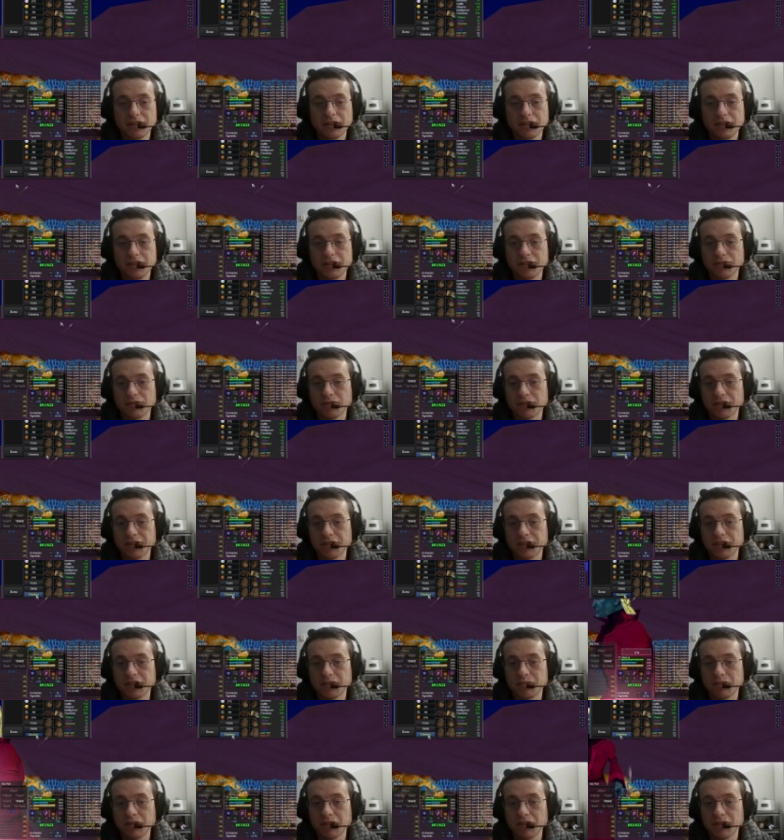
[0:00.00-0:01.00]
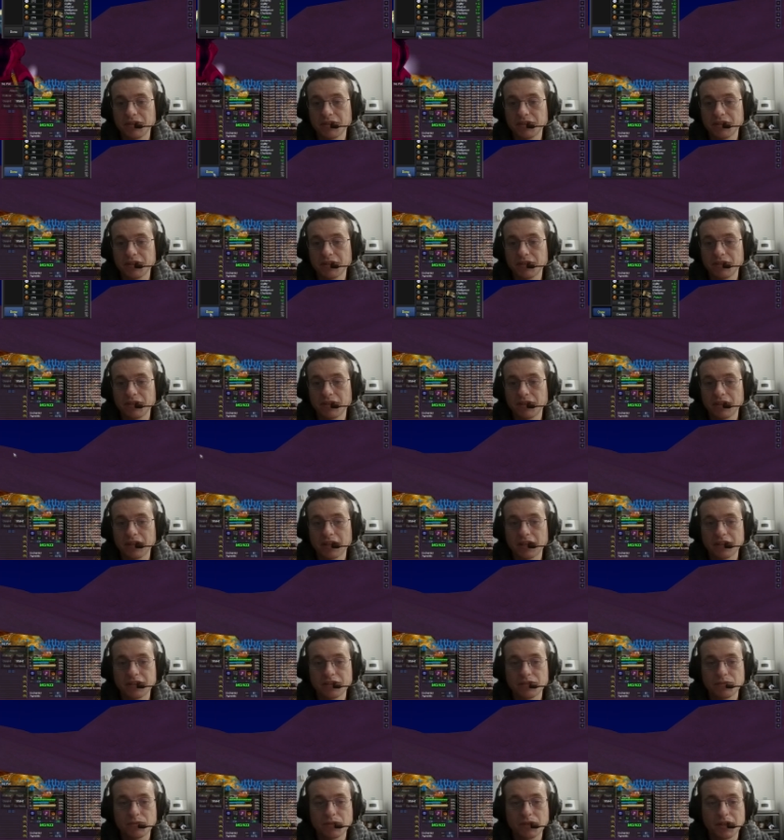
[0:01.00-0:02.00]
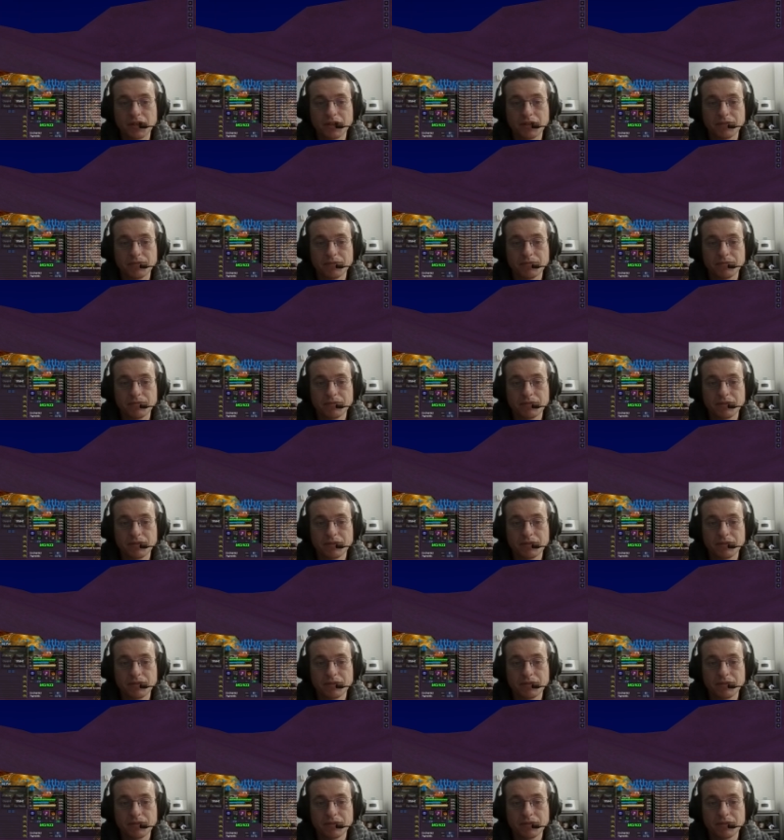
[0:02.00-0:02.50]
It is a rusty spear. Let's get rid of that as well.